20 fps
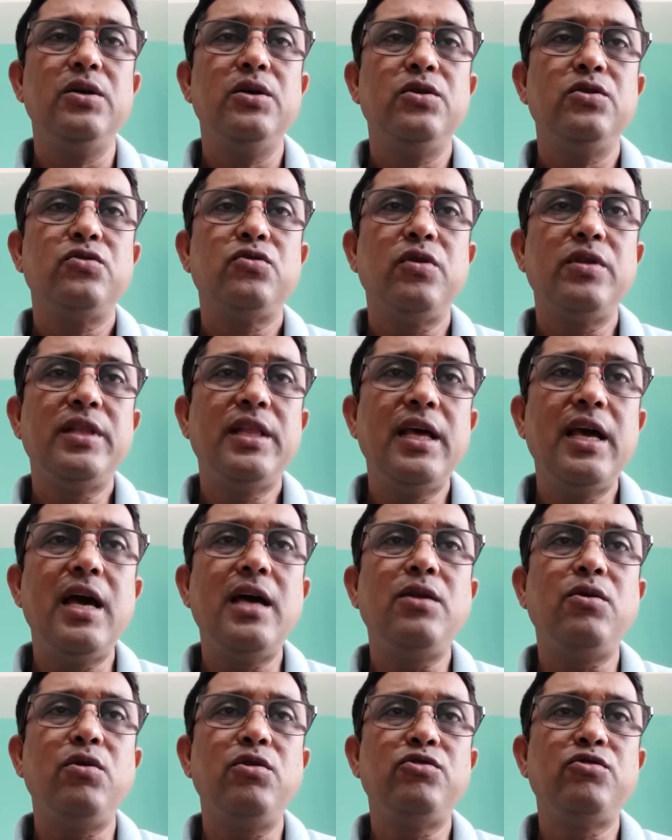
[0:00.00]
So
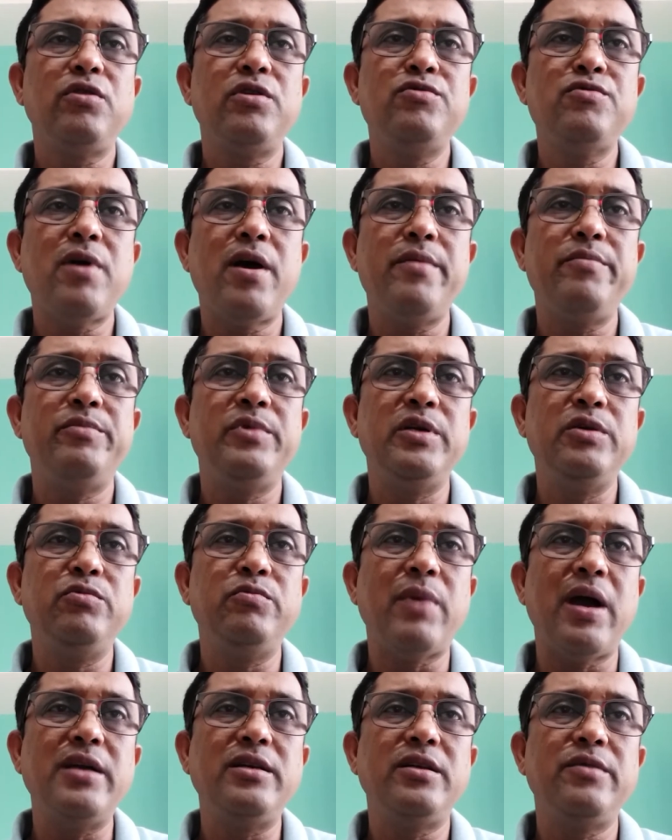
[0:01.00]
there also you
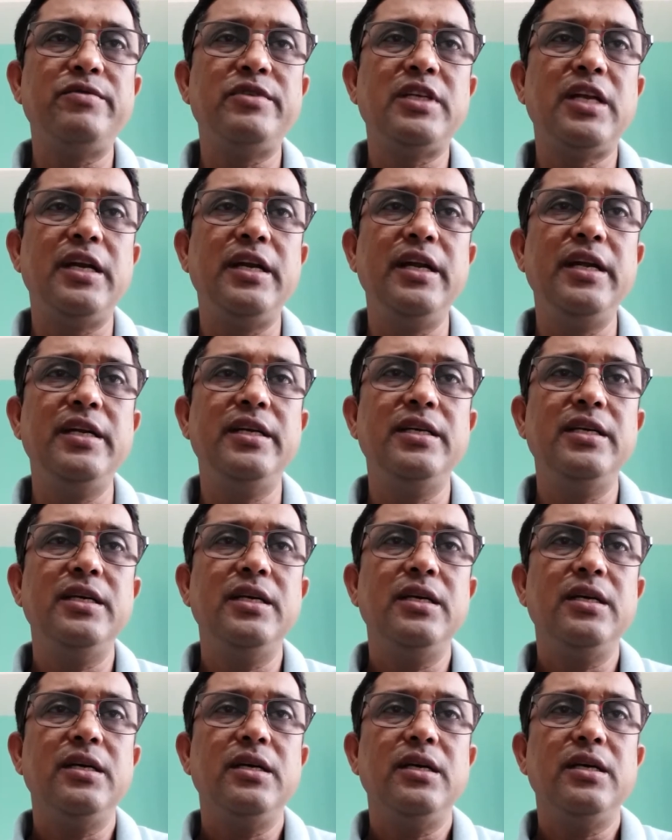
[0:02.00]
might have studied
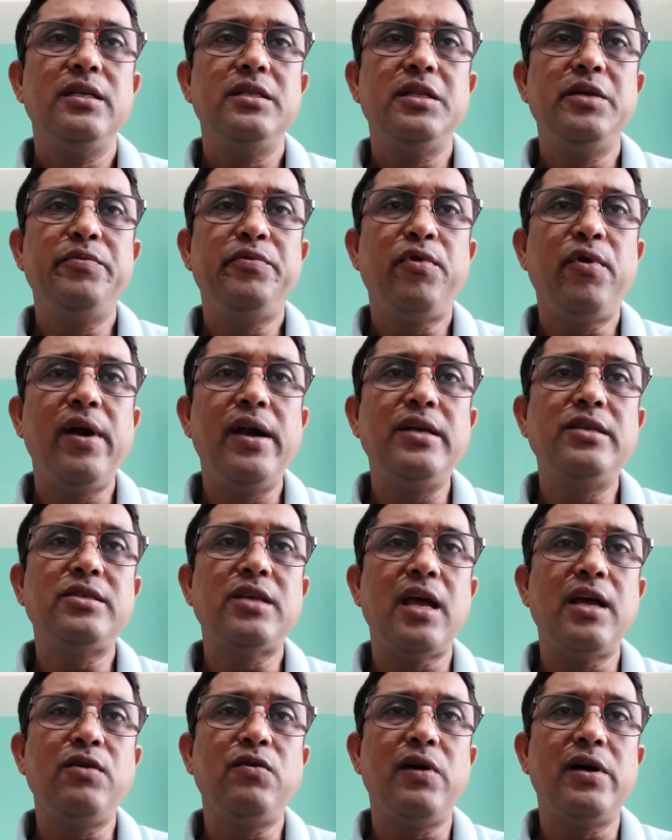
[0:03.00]
the Freud
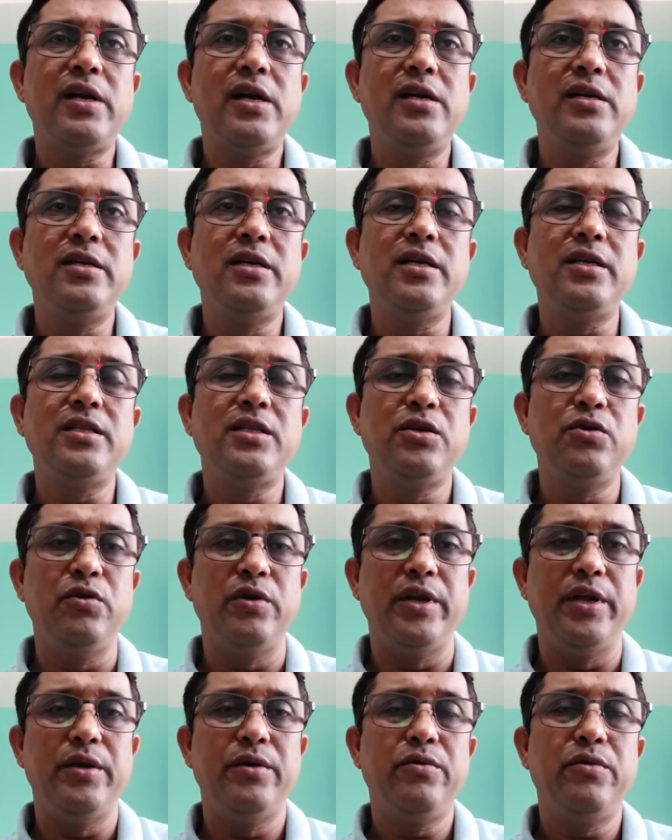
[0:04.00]
psychoanalytic
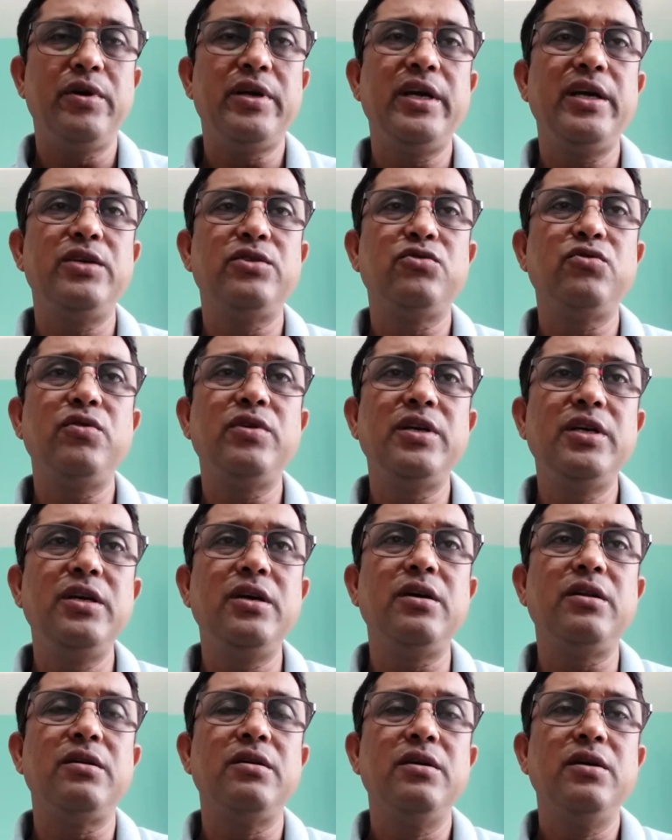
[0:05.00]
theory. Okay, so here